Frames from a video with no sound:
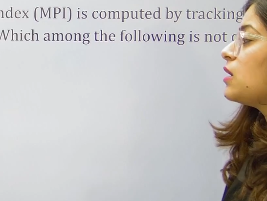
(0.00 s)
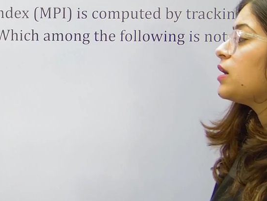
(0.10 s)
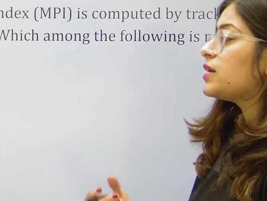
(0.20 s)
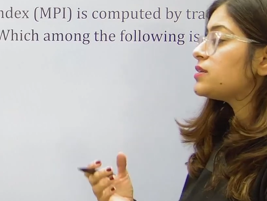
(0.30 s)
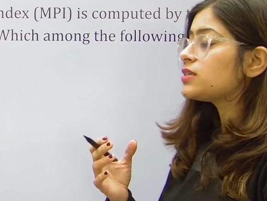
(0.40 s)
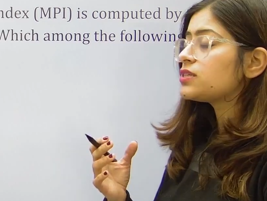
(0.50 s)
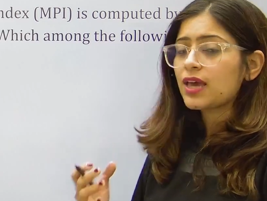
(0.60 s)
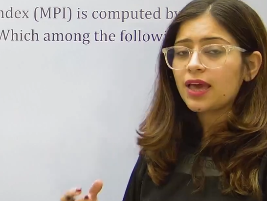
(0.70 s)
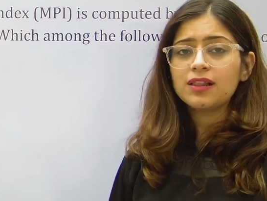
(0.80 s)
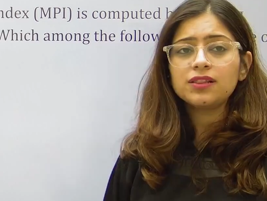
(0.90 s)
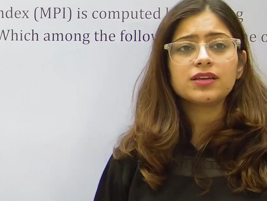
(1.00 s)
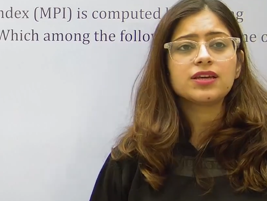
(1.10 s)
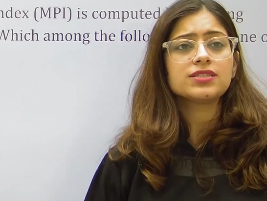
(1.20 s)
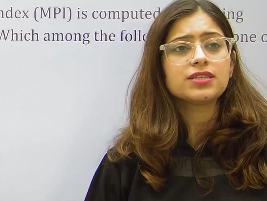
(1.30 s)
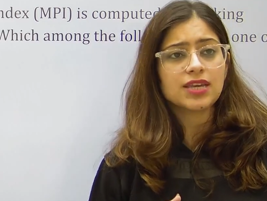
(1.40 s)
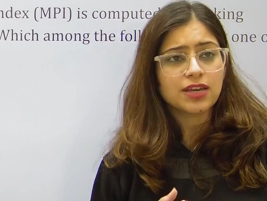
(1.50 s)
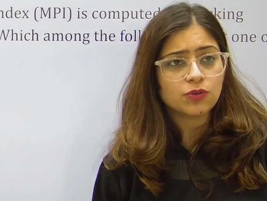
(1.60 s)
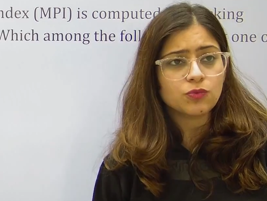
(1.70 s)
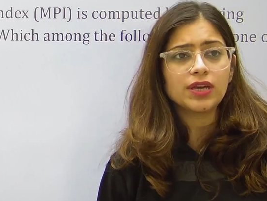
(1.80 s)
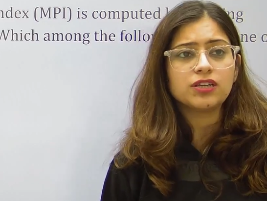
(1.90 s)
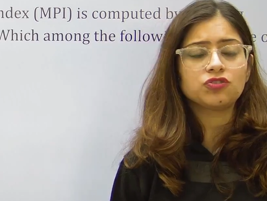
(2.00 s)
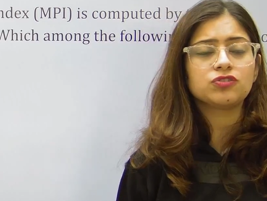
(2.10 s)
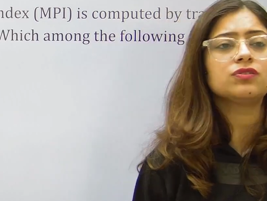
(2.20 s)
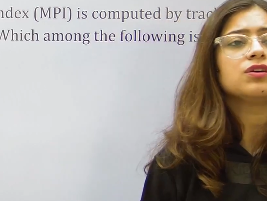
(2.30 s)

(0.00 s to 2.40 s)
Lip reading: Is it health? Is it education?